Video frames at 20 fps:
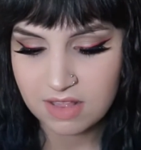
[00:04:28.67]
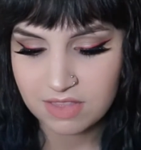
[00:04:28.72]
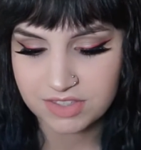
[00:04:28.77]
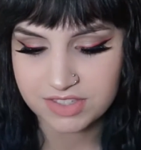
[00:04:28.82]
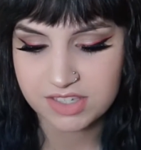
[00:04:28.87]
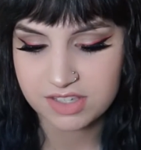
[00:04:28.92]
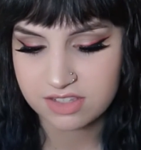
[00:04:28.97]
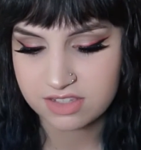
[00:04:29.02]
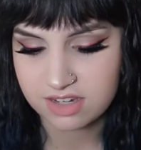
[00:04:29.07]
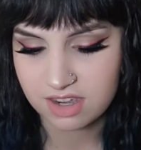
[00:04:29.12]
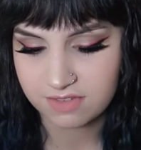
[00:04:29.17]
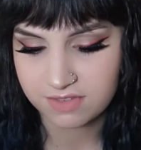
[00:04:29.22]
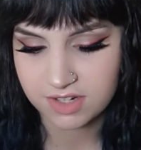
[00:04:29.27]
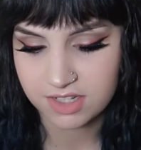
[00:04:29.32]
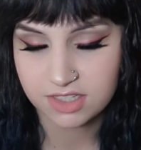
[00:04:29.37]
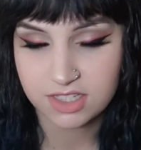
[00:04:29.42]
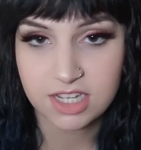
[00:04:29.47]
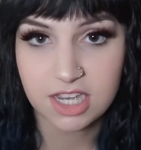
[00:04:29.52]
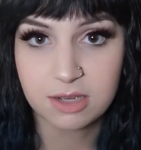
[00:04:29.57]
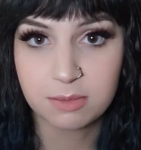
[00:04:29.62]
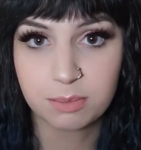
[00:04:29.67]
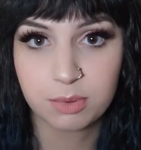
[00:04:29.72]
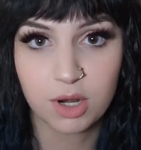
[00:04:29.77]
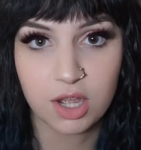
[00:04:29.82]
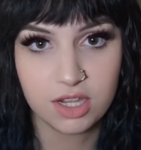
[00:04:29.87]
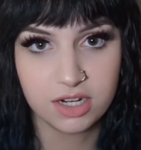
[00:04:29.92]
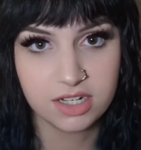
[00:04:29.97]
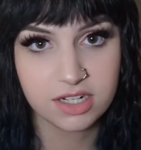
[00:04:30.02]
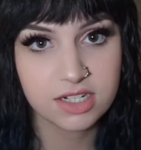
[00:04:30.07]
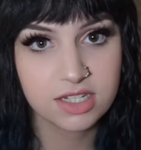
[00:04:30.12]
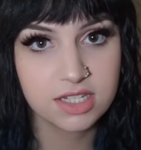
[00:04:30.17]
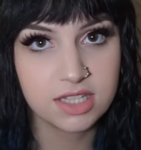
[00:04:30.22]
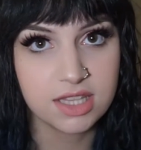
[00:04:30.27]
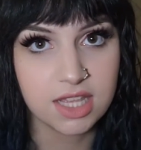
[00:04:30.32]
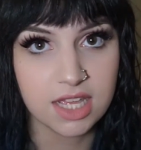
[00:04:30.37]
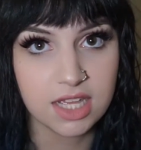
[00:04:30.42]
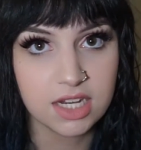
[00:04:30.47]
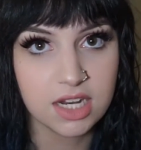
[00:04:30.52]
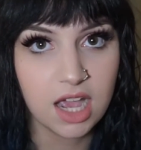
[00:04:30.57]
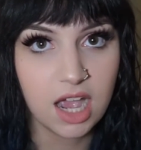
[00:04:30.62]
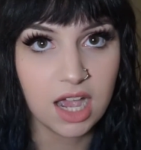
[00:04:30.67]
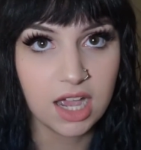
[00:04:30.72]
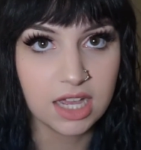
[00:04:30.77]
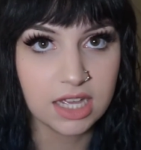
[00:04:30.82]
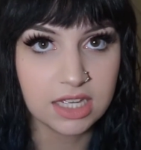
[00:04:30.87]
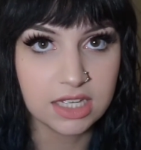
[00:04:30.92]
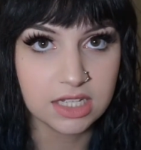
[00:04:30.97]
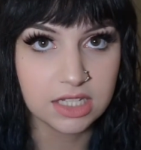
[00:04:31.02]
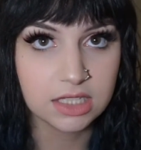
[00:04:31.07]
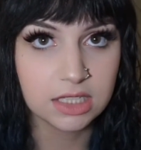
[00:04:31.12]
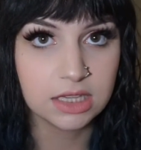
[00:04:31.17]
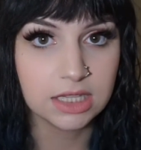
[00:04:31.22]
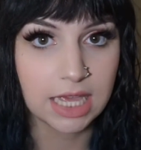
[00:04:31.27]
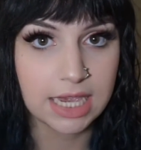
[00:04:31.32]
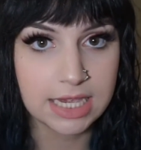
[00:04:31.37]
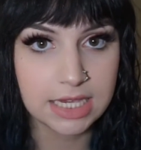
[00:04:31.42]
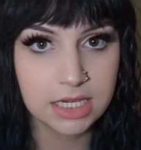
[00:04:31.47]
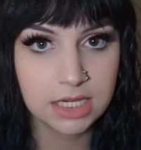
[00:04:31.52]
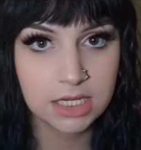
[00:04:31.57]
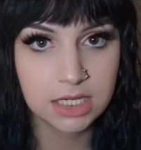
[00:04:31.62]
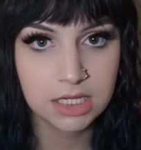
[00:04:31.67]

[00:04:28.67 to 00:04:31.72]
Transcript: this is definitely a product that I like.